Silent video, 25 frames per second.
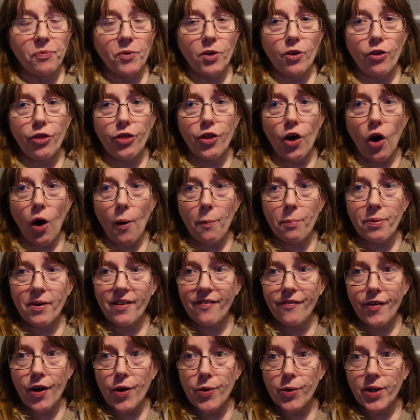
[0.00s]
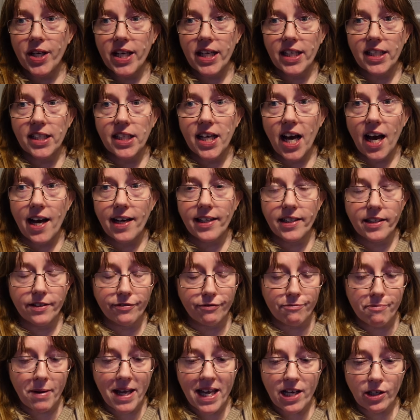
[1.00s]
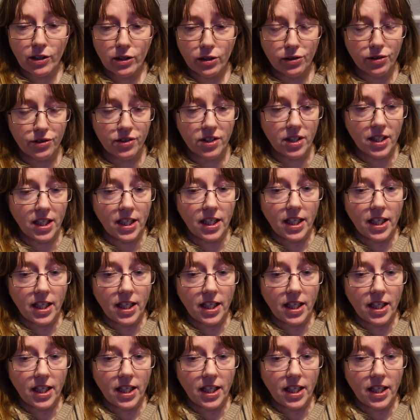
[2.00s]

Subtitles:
thought-provoking kind of meals,